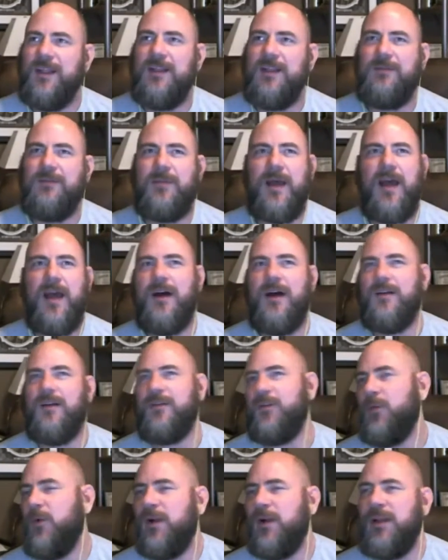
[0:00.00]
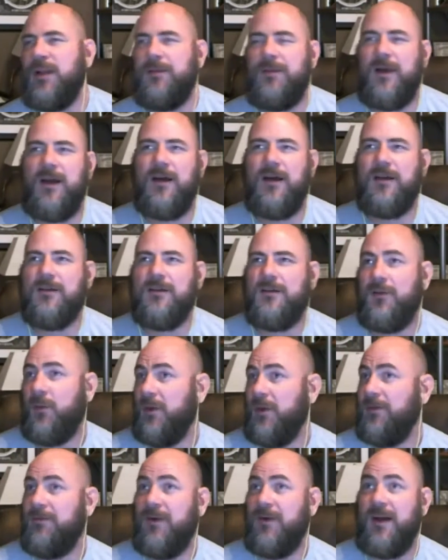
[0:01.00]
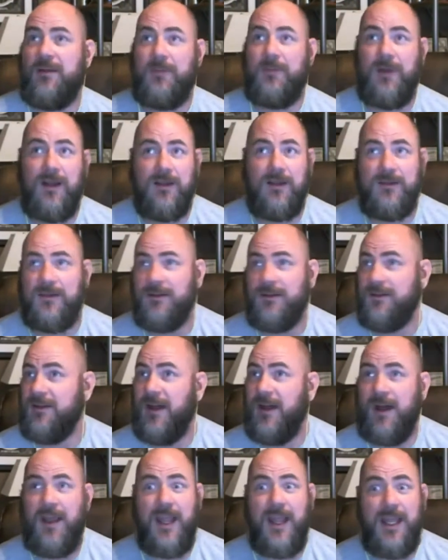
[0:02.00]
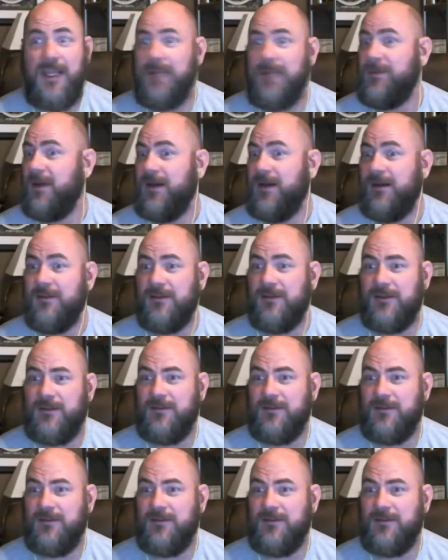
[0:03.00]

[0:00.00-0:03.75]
pounds, 20 pounds, 25 pounds is not 80 pounds.